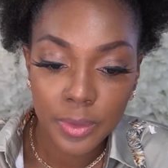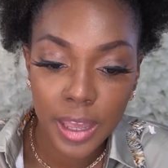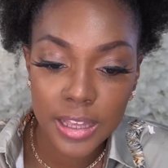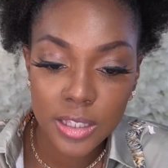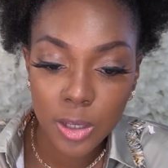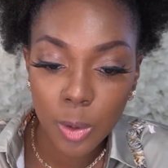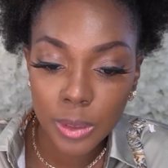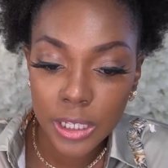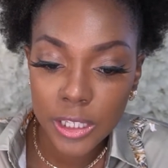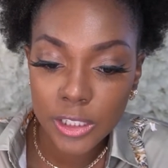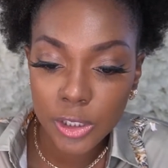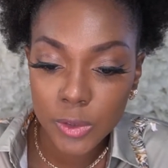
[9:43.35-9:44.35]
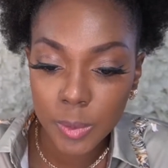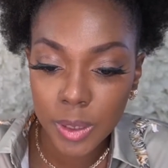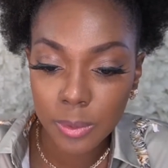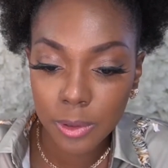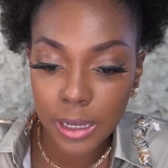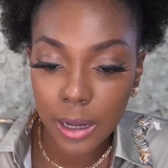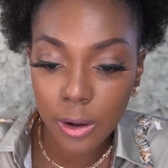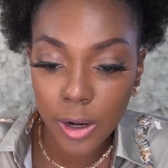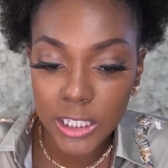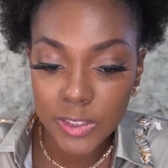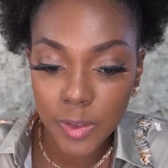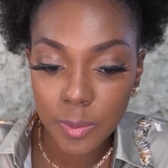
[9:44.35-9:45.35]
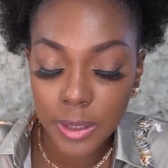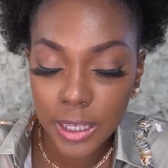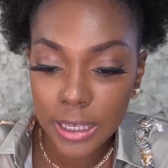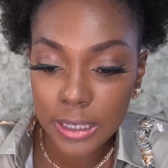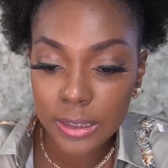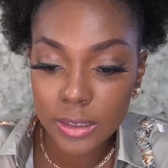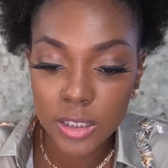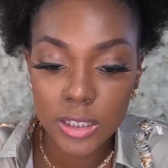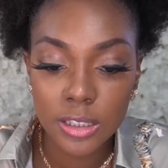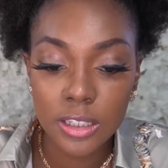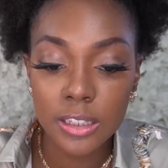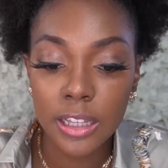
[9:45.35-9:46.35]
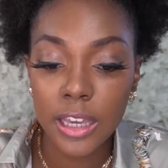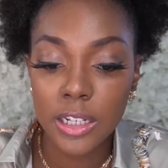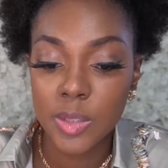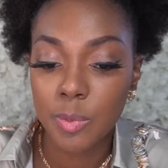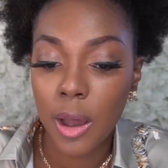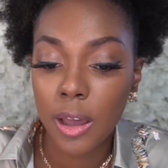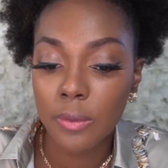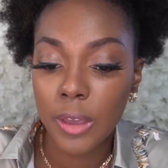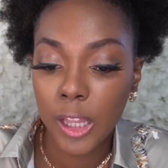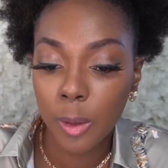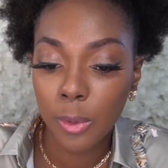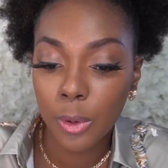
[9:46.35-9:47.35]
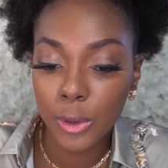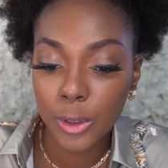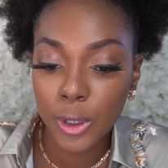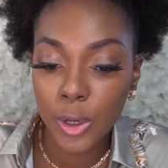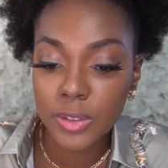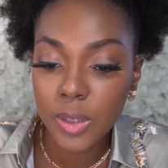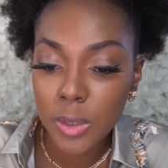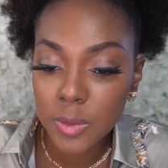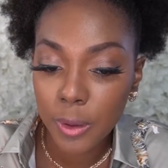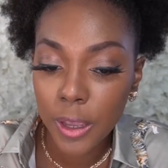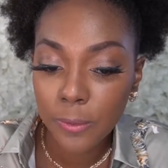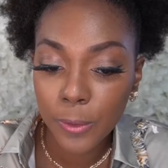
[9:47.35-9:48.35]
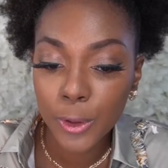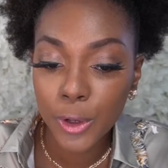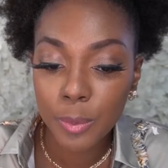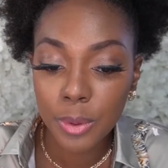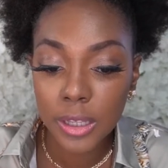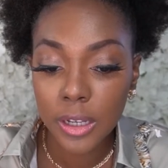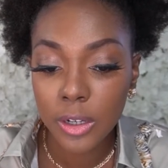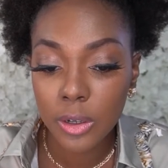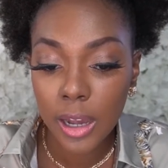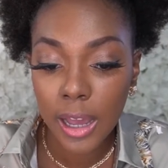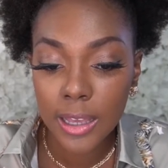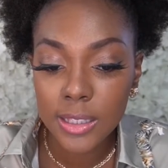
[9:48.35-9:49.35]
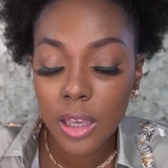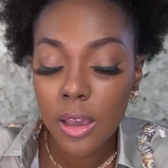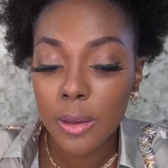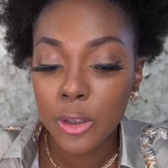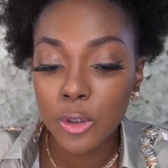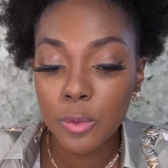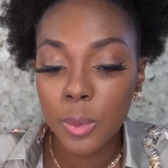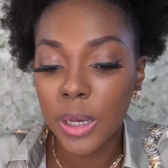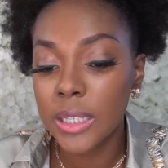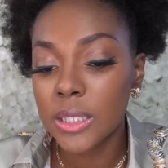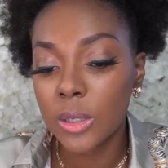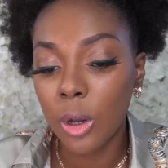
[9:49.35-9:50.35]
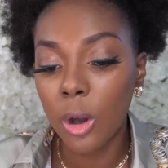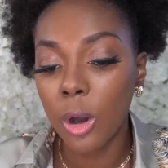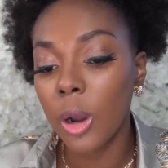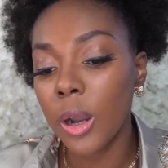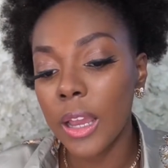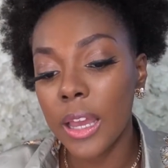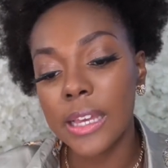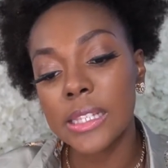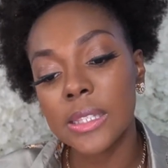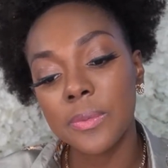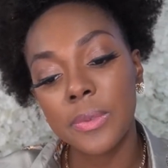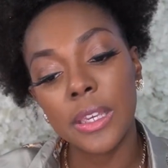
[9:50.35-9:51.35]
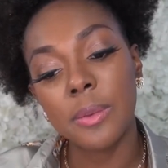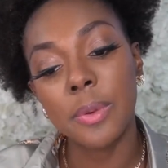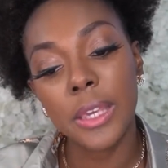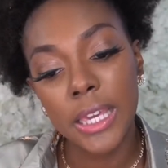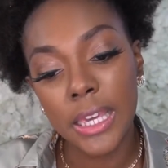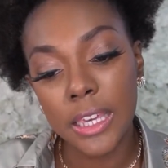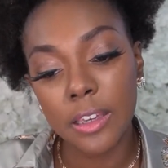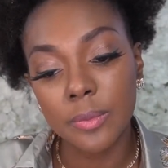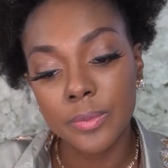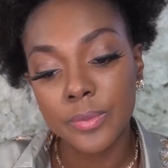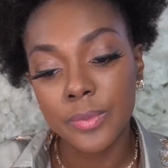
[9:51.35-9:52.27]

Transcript: I had so many issues with people not RSVPing and just thinking they had a spot available. You know, if someone's paying for you to be there, you guys, you must RSVP.